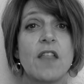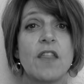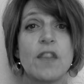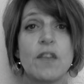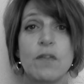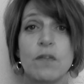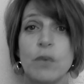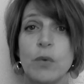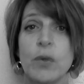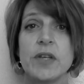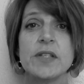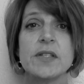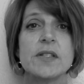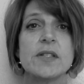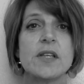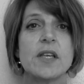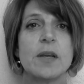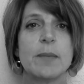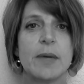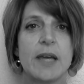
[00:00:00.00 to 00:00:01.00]
The
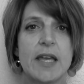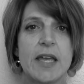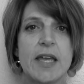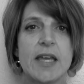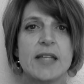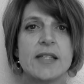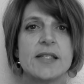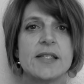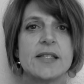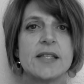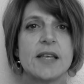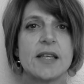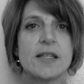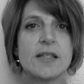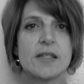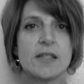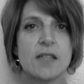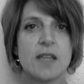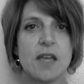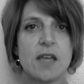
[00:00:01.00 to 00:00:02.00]
voice in my head
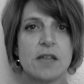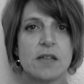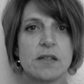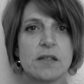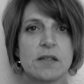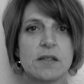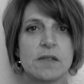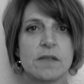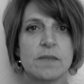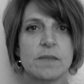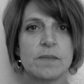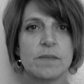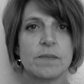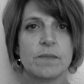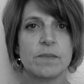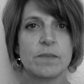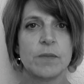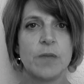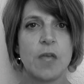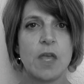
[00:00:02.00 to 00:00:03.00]
says yes.
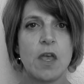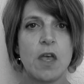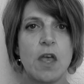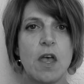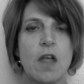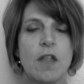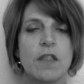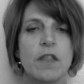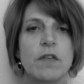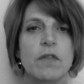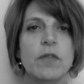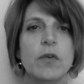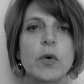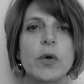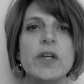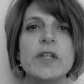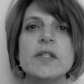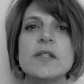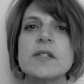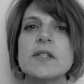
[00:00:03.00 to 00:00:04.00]
The
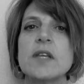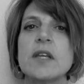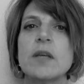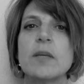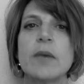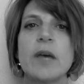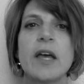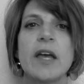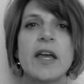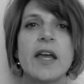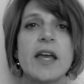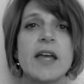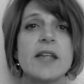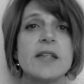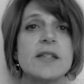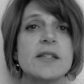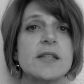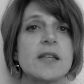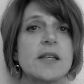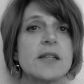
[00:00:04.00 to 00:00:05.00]
voice in my
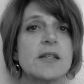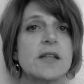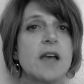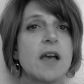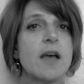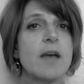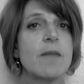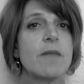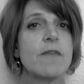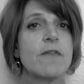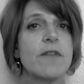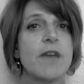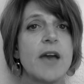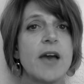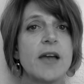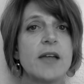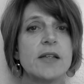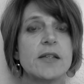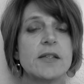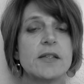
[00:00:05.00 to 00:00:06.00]
head says I am
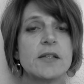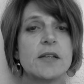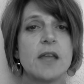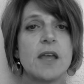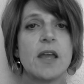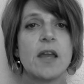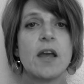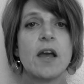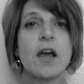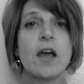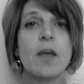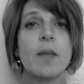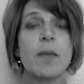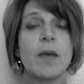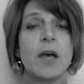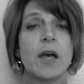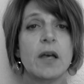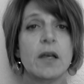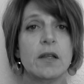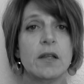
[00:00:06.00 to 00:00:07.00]
fat and I am
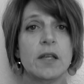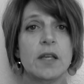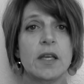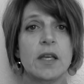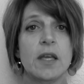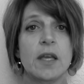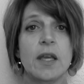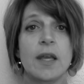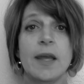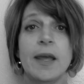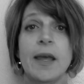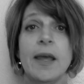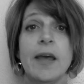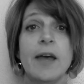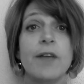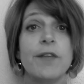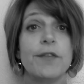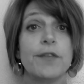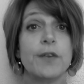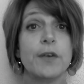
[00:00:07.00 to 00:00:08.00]
ugly and I
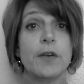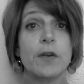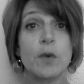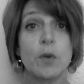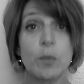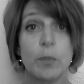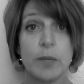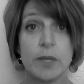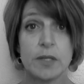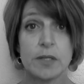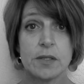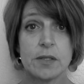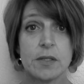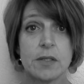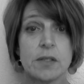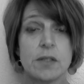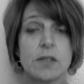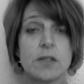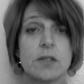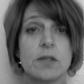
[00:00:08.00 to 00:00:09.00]
have no
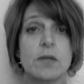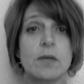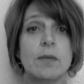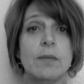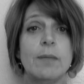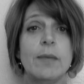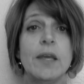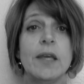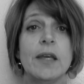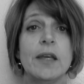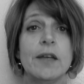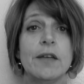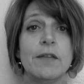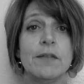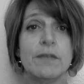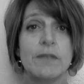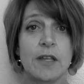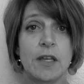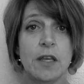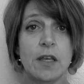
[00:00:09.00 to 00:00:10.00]
business making
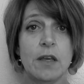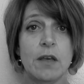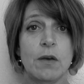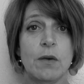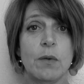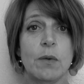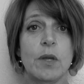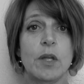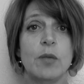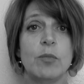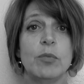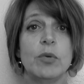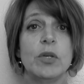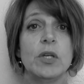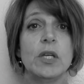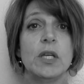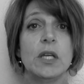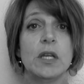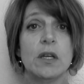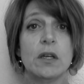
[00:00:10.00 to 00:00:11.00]
a video and
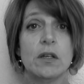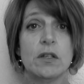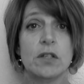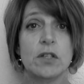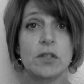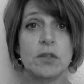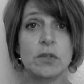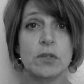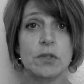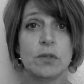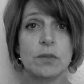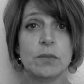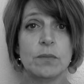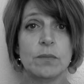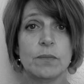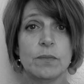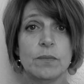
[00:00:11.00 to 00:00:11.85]
putting it on YouTube.